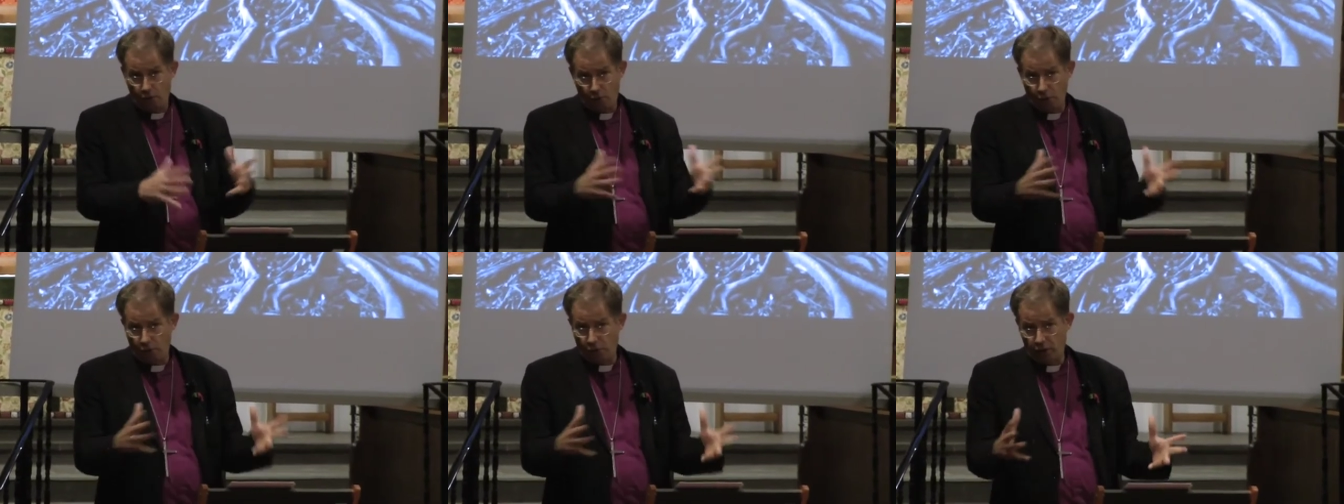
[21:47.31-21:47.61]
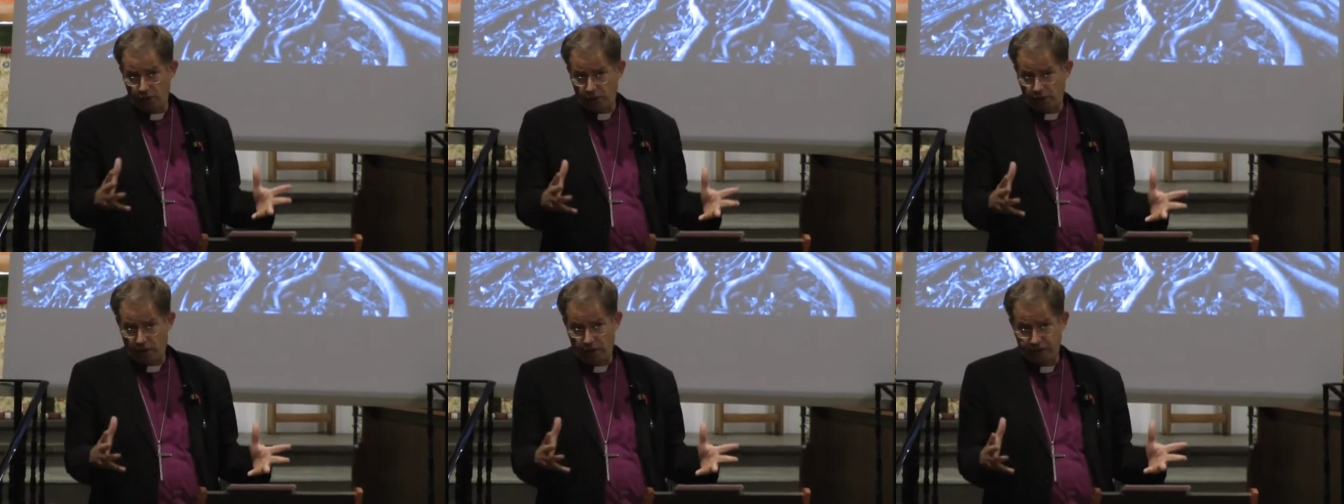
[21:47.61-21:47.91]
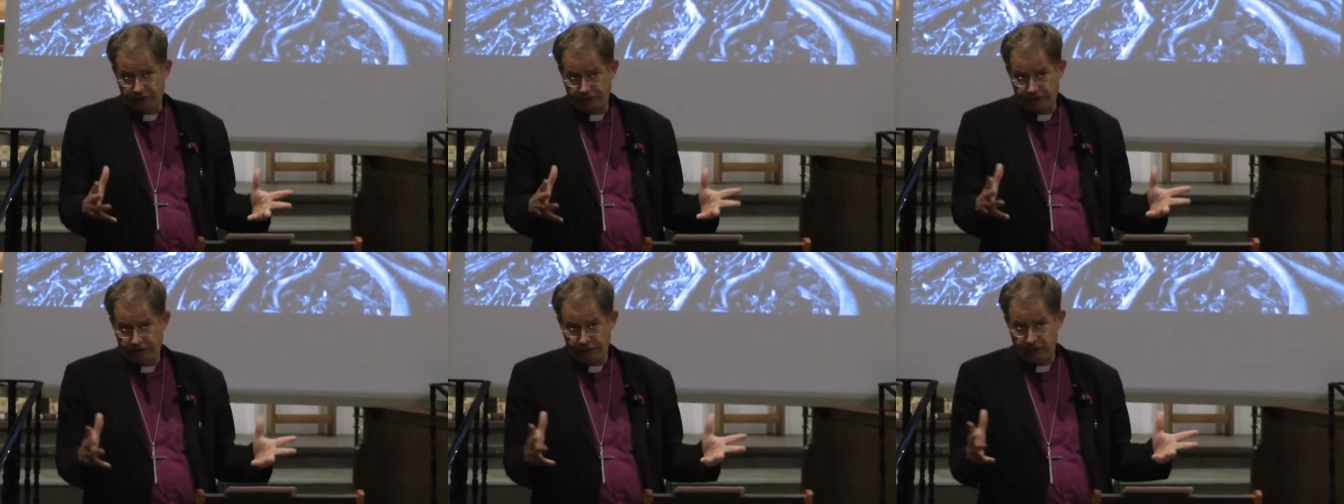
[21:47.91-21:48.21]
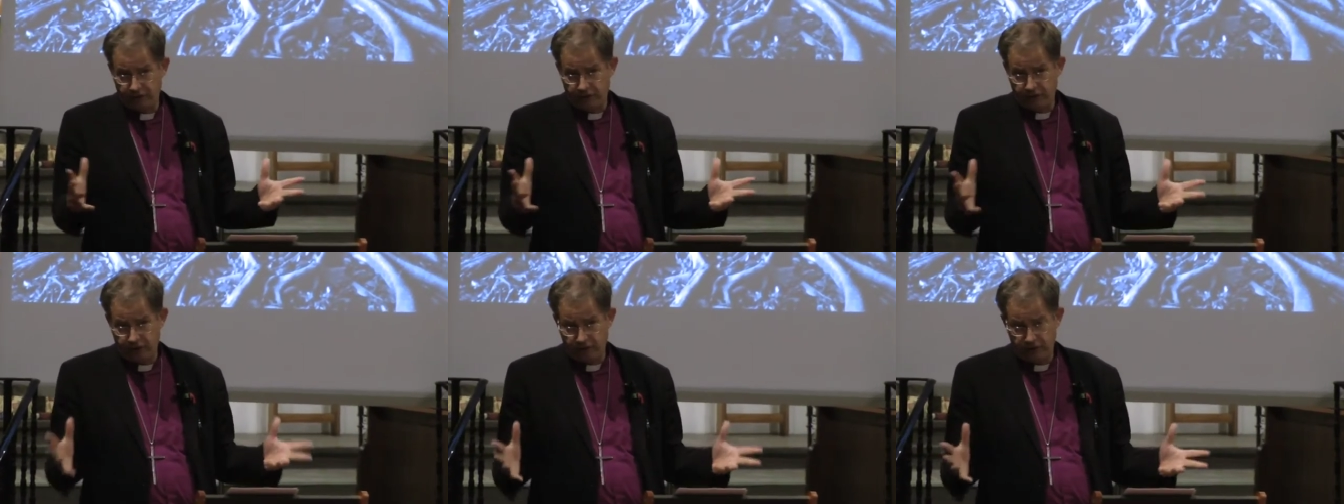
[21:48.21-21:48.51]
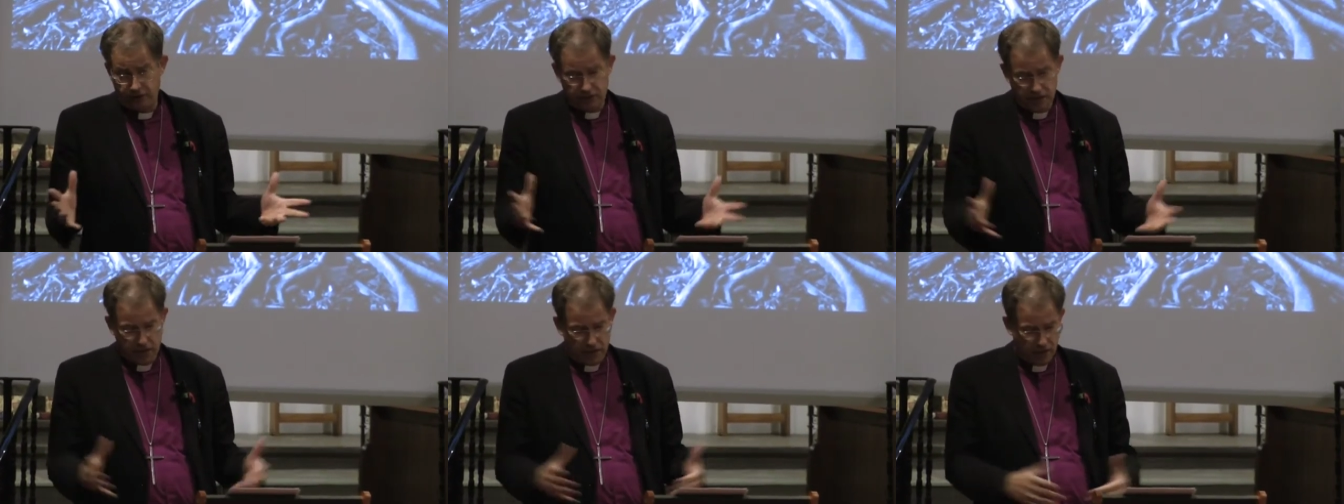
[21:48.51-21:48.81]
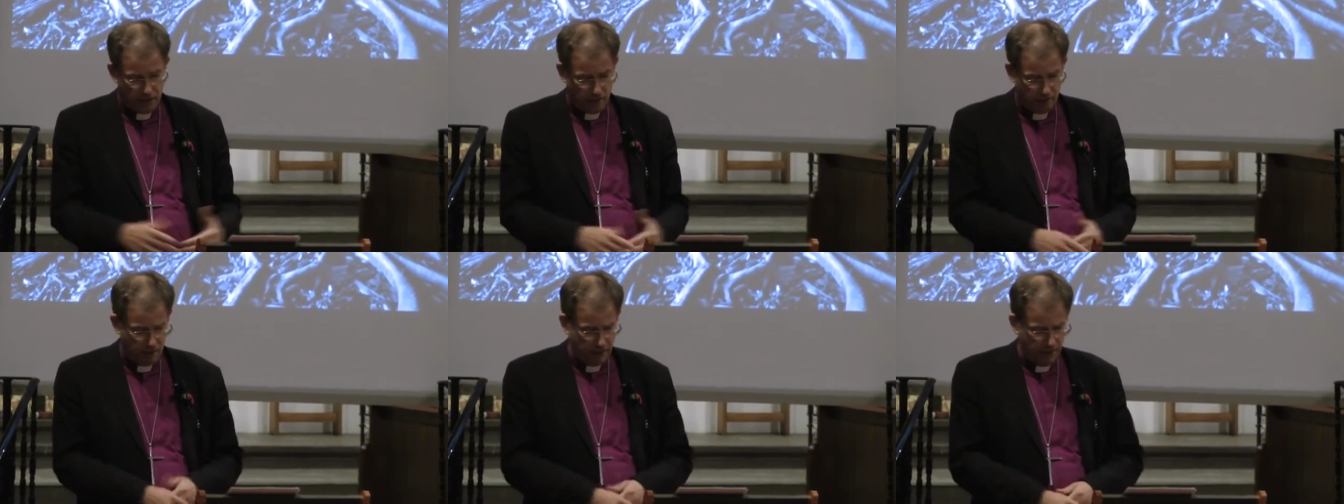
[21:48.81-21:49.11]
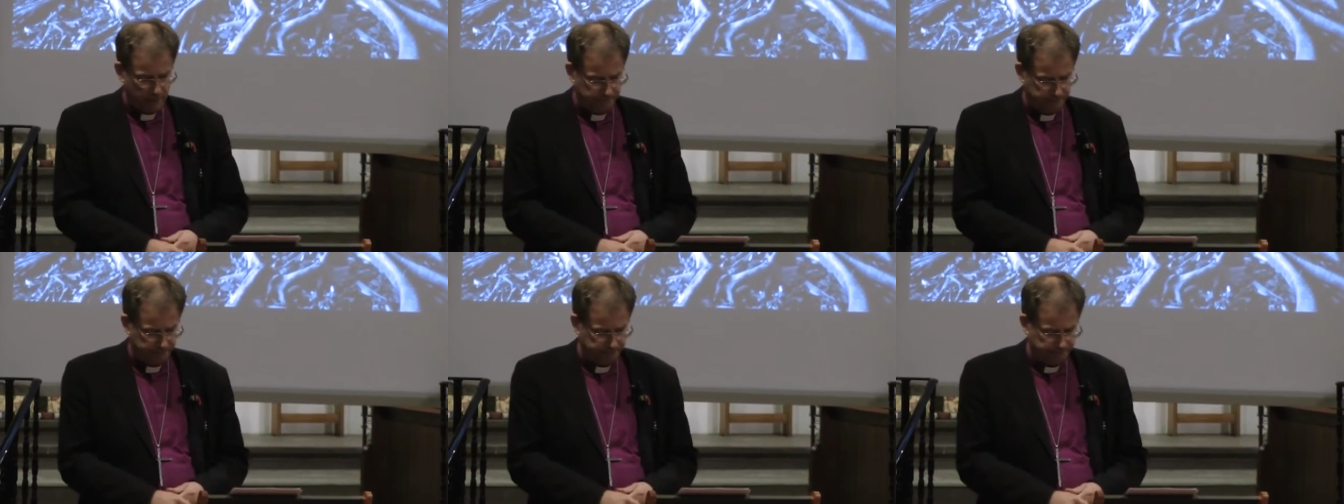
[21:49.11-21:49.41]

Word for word: all across the deanery.